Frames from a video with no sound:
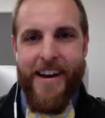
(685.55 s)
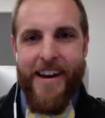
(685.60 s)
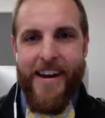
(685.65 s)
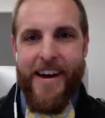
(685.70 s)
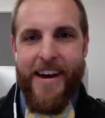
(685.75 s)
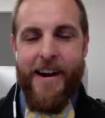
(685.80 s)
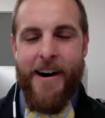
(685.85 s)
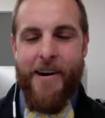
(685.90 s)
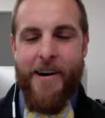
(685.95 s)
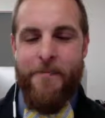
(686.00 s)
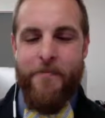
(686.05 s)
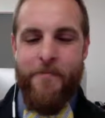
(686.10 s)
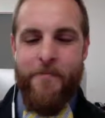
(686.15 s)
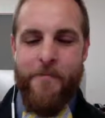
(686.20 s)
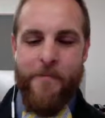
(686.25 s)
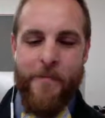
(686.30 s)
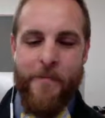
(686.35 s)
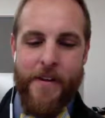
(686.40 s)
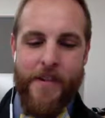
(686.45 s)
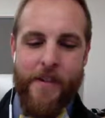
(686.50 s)

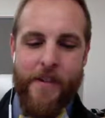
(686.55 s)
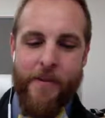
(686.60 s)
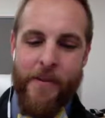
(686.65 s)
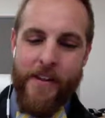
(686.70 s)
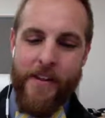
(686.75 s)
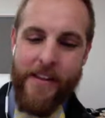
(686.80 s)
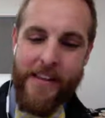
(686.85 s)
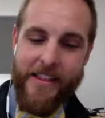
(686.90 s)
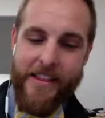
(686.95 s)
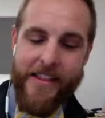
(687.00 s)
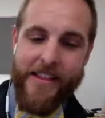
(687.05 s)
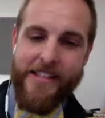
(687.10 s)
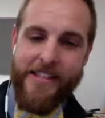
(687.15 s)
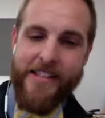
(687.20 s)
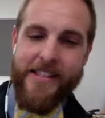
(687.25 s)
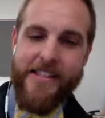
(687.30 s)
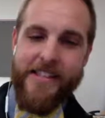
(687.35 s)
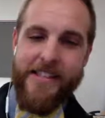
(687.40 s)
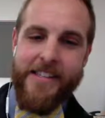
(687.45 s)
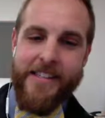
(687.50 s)
But one of the neat things
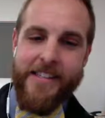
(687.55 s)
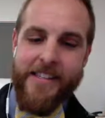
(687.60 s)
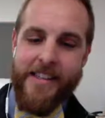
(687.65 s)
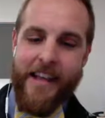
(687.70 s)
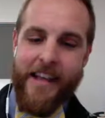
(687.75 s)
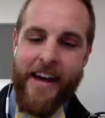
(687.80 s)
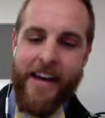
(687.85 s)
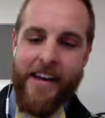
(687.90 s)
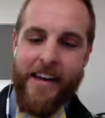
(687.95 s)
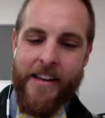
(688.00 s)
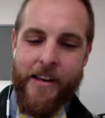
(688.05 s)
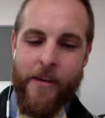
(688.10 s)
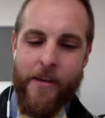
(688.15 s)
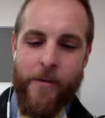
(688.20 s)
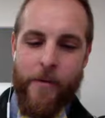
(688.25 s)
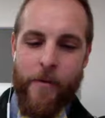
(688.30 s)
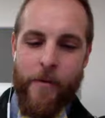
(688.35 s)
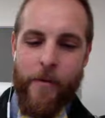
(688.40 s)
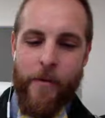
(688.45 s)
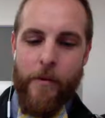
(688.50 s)
is that
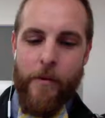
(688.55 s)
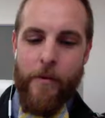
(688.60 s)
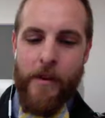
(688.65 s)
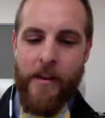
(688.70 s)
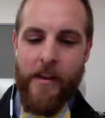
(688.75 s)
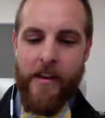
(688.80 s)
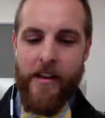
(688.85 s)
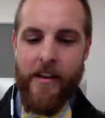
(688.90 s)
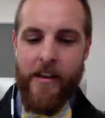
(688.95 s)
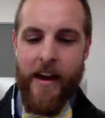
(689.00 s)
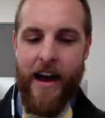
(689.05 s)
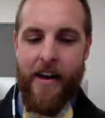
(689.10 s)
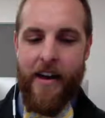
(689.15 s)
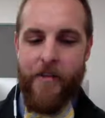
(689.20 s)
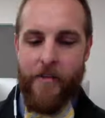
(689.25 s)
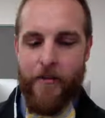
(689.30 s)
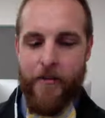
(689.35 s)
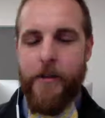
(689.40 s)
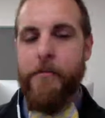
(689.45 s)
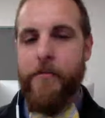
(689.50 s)
we have the
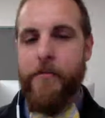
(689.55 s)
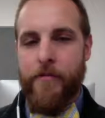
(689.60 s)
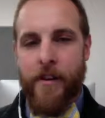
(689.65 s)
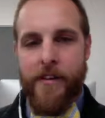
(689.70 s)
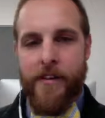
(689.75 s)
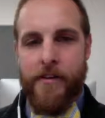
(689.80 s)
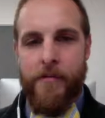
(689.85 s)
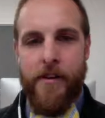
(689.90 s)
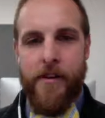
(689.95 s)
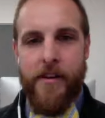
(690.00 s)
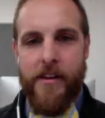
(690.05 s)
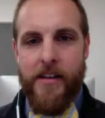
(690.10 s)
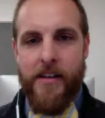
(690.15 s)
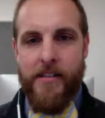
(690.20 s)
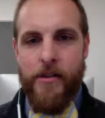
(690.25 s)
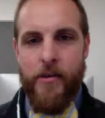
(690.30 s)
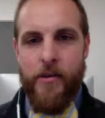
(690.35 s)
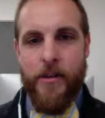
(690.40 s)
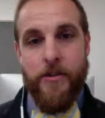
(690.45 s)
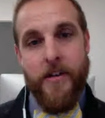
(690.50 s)
freedom and flexibility
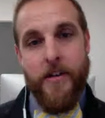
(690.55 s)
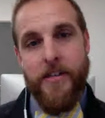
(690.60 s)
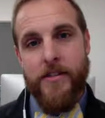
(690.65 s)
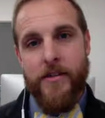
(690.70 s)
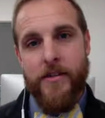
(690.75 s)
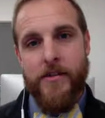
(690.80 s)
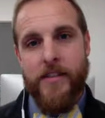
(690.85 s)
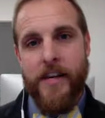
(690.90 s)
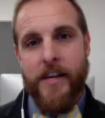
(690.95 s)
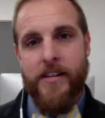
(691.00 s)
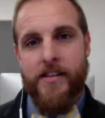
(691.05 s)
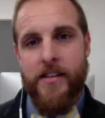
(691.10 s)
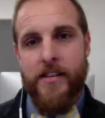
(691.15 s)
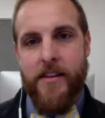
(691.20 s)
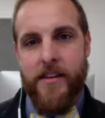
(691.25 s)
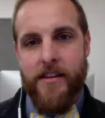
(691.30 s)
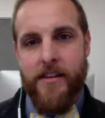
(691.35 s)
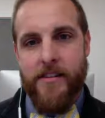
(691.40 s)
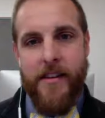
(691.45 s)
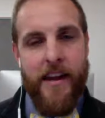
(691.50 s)
to address those kinds of
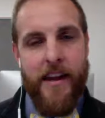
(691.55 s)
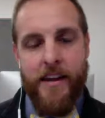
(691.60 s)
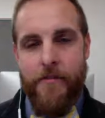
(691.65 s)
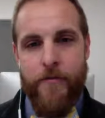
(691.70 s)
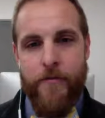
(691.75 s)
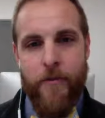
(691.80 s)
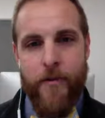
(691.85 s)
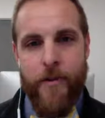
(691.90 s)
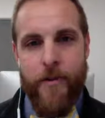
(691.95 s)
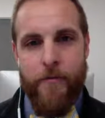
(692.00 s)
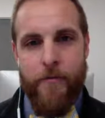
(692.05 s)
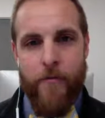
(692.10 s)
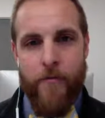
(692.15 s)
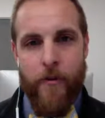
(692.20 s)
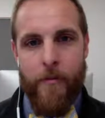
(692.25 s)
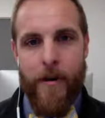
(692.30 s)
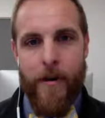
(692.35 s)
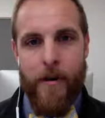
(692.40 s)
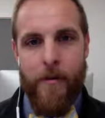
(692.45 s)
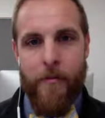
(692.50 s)
things in any
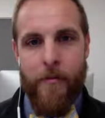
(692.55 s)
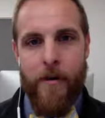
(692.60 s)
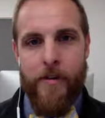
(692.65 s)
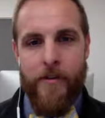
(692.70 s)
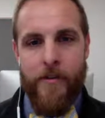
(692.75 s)
format we want.